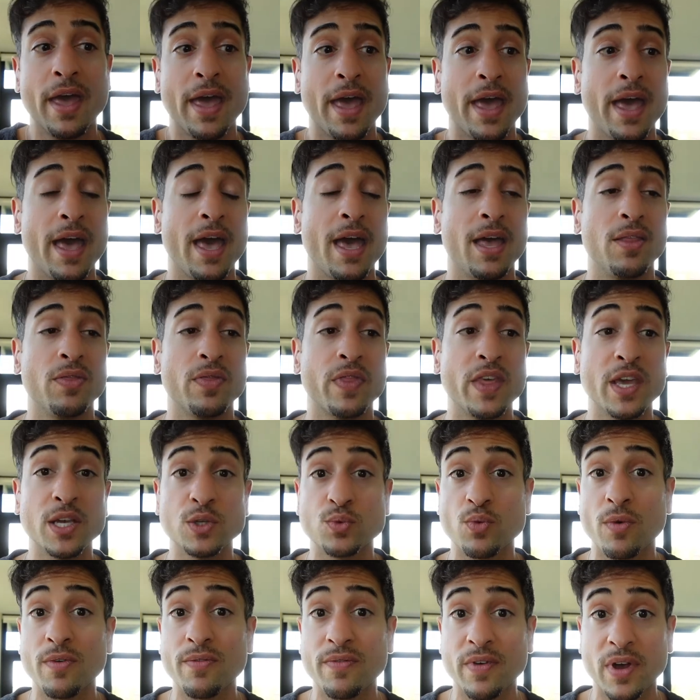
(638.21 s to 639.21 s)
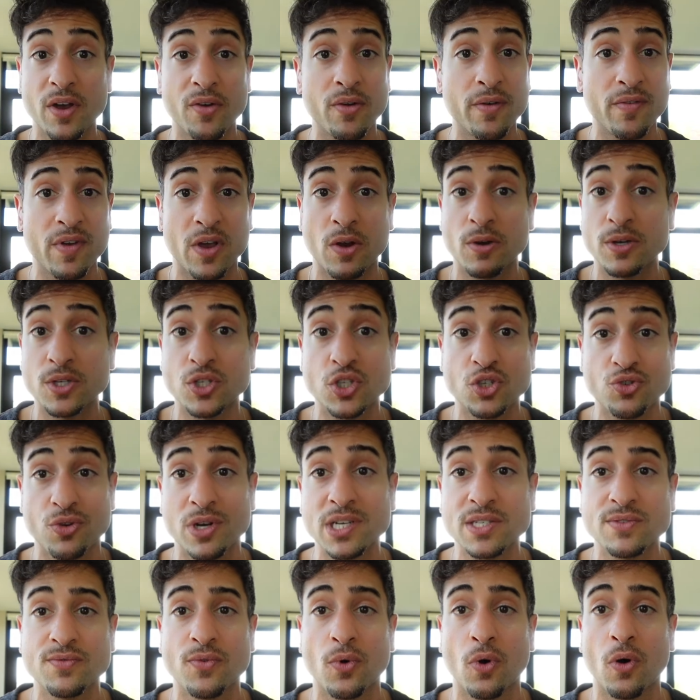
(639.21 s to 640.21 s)
and things were very, very
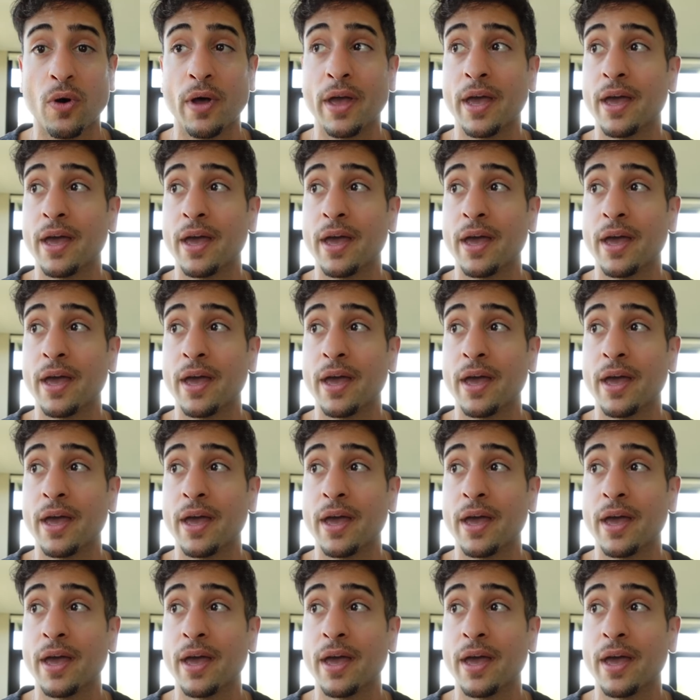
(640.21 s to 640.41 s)
stressful.